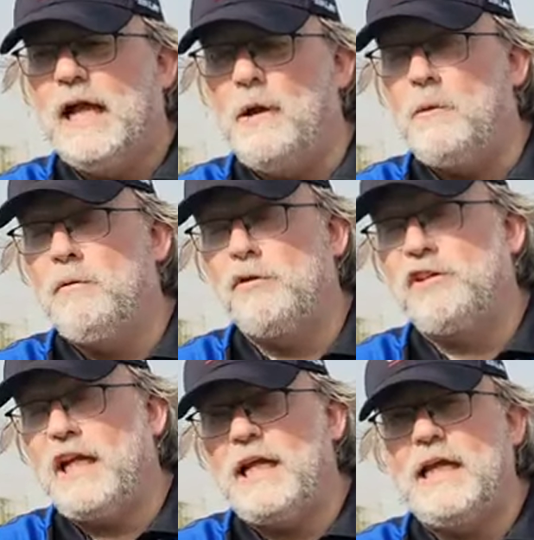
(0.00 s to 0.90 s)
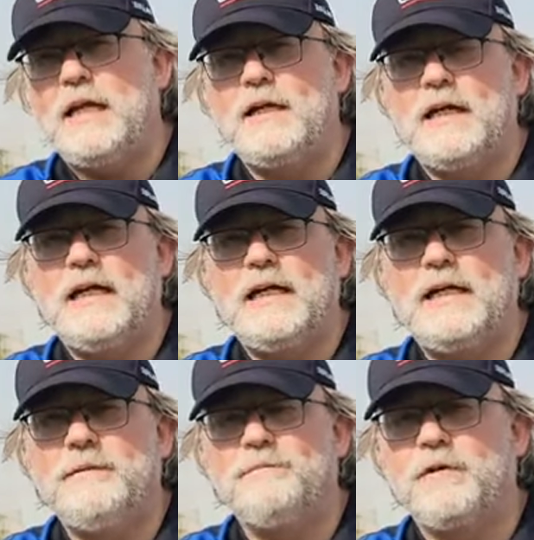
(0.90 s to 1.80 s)
We will stay here
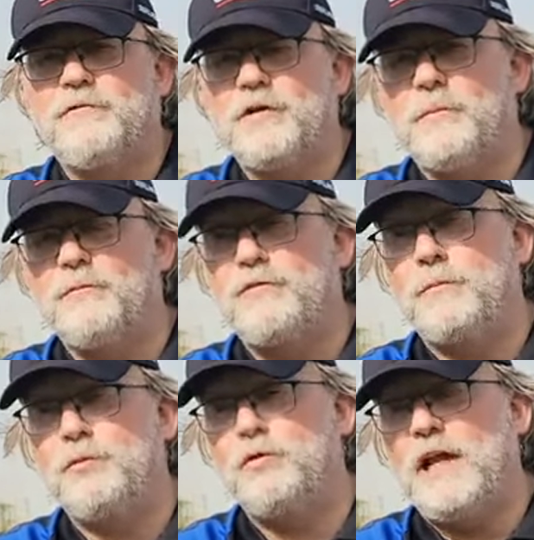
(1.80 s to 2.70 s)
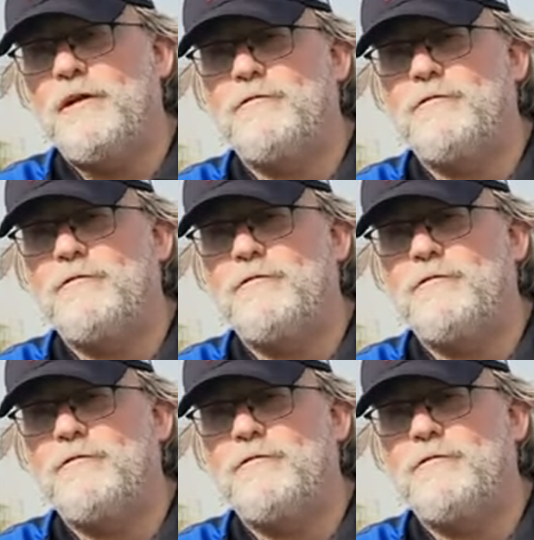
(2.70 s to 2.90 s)
from today,